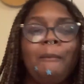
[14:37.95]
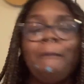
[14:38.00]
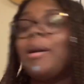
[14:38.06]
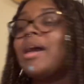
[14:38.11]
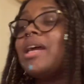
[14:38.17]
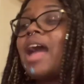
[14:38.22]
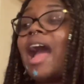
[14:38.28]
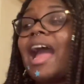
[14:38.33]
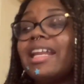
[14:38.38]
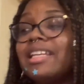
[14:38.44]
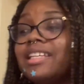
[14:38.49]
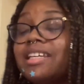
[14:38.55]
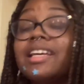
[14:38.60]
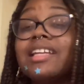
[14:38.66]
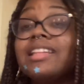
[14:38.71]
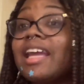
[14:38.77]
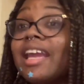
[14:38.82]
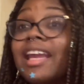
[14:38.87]
But I did
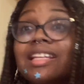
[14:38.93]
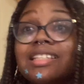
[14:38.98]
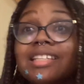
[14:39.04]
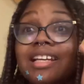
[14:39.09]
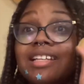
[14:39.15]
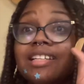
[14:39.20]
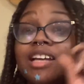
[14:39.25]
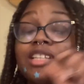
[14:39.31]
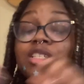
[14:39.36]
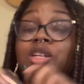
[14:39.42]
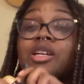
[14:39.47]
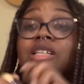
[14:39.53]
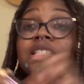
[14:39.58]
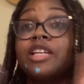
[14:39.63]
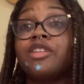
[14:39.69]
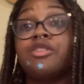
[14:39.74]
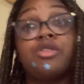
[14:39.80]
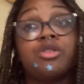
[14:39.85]
get the hand sanitizer because
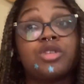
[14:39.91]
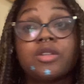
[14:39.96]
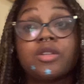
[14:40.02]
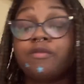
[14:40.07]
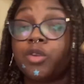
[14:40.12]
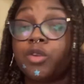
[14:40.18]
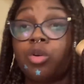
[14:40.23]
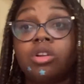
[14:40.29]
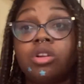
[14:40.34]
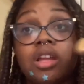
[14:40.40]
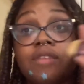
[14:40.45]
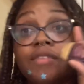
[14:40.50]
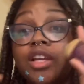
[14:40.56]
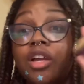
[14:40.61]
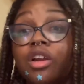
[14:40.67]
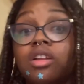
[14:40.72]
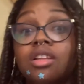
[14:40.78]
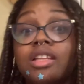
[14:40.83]
I do know some floral
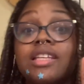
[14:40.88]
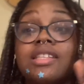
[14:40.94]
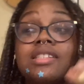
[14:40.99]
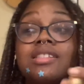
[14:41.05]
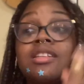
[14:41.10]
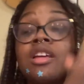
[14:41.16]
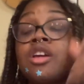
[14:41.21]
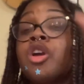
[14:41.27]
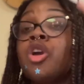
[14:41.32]
loving girlies